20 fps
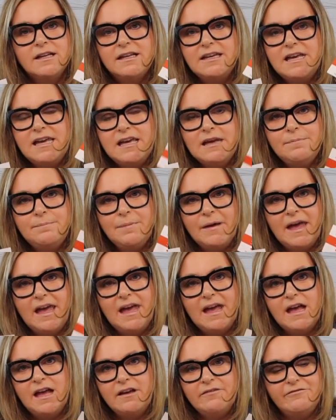Keep
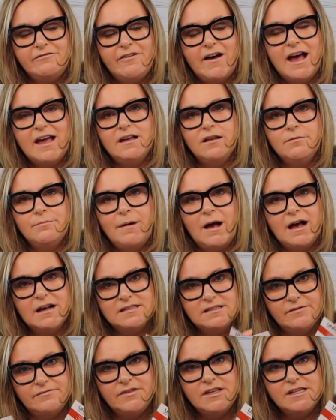a file
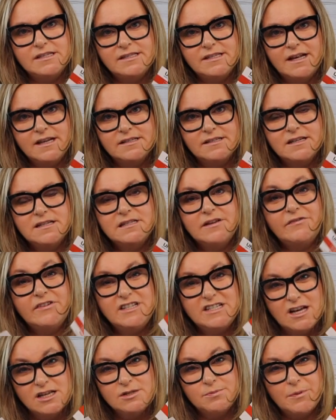box of these things, because if
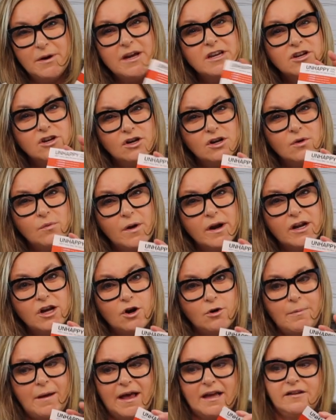it does break, you're going to want to
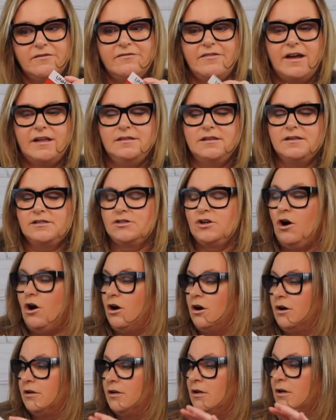go back and find this
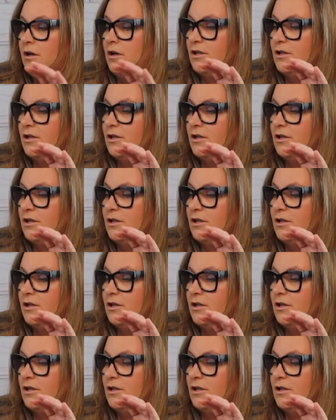card.